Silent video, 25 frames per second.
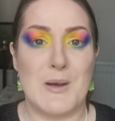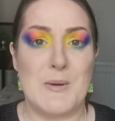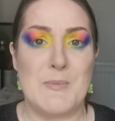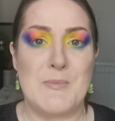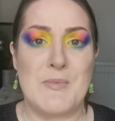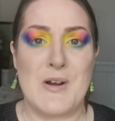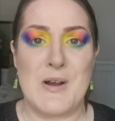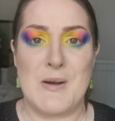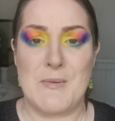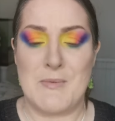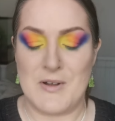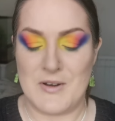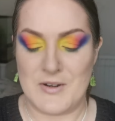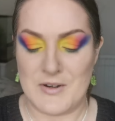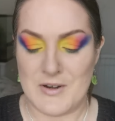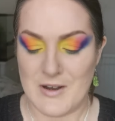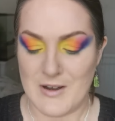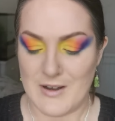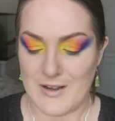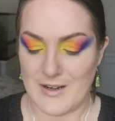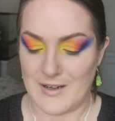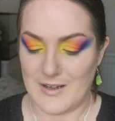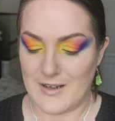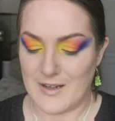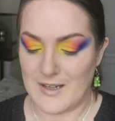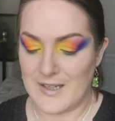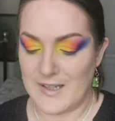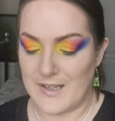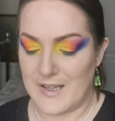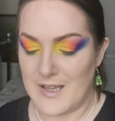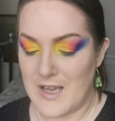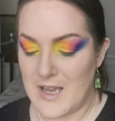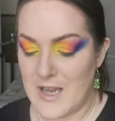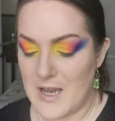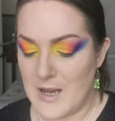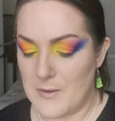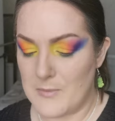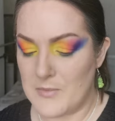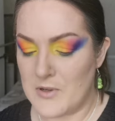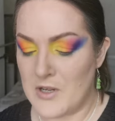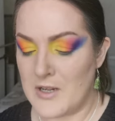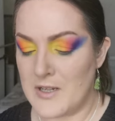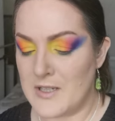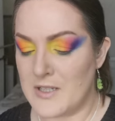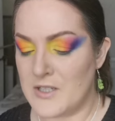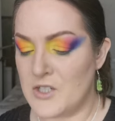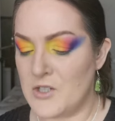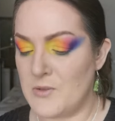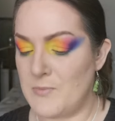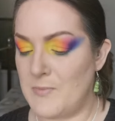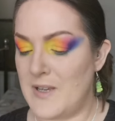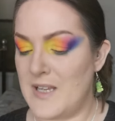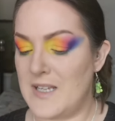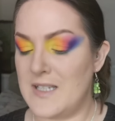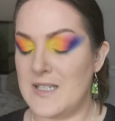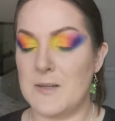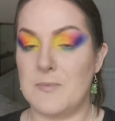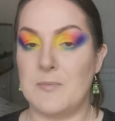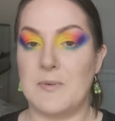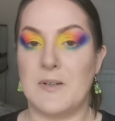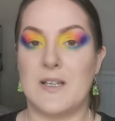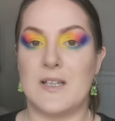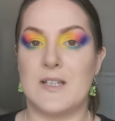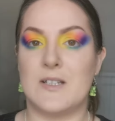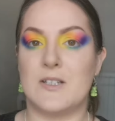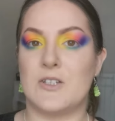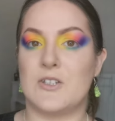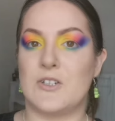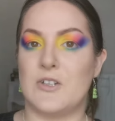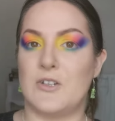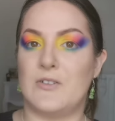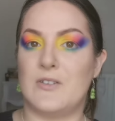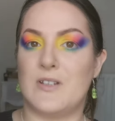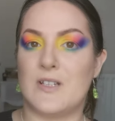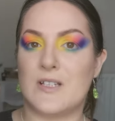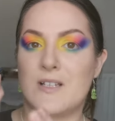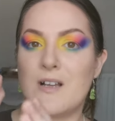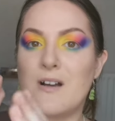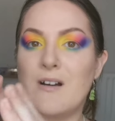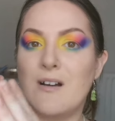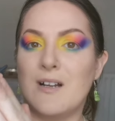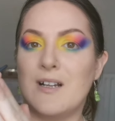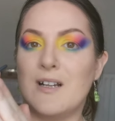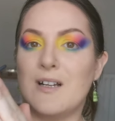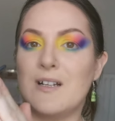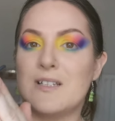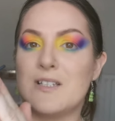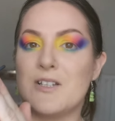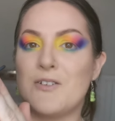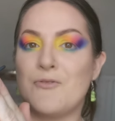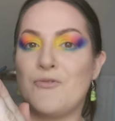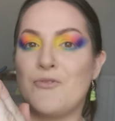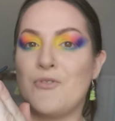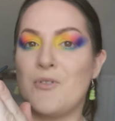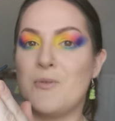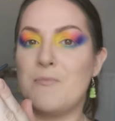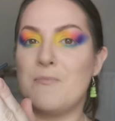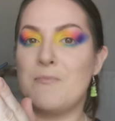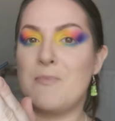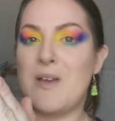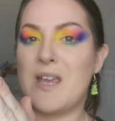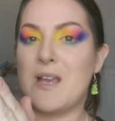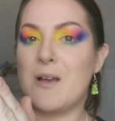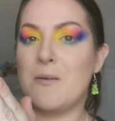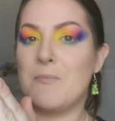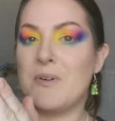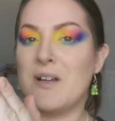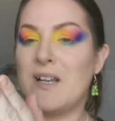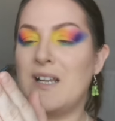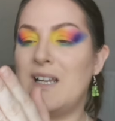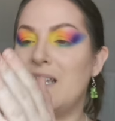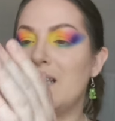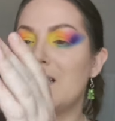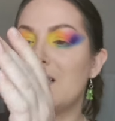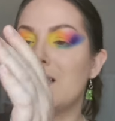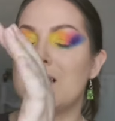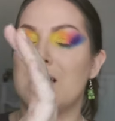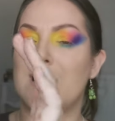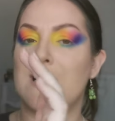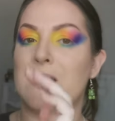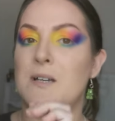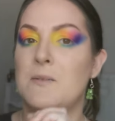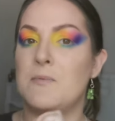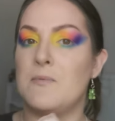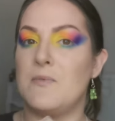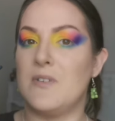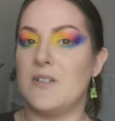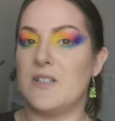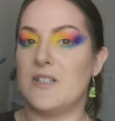a brow bone highlight, I'm going to be dipping into this highlighter from Makeup by Lisa.